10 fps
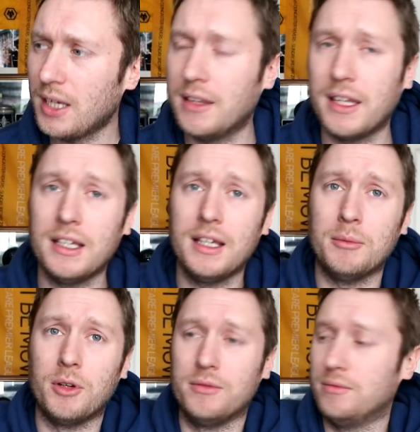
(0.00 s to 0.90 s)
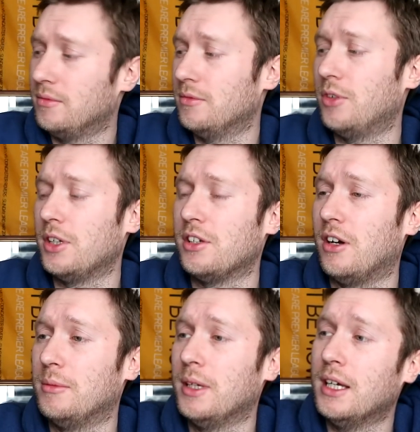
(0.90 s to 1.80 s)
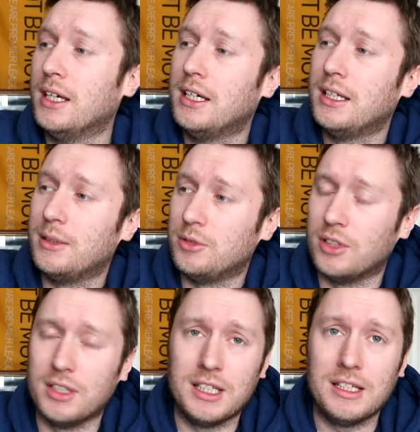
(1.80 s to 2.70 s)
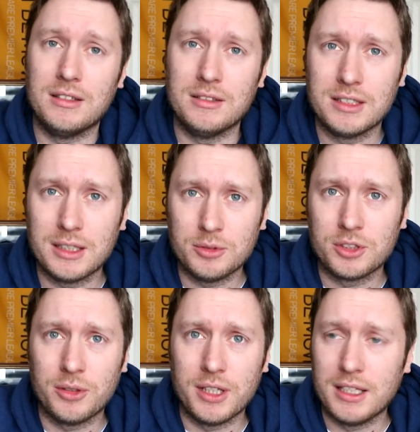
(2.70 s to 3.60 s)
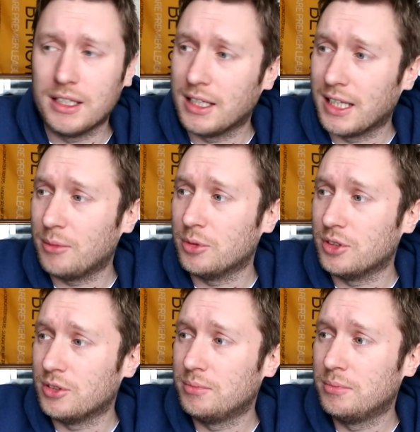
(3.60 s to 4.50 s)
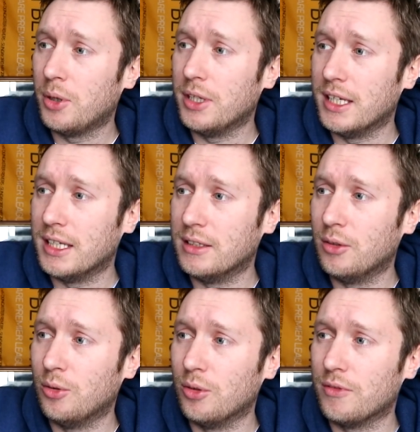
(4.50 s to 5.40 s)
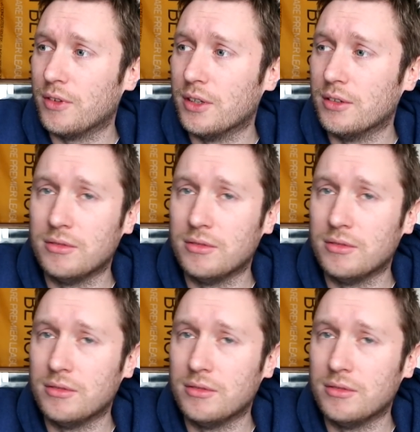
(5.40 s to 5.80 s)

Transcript: And then in my right arm there was another needle that was going in, and that was putting in all of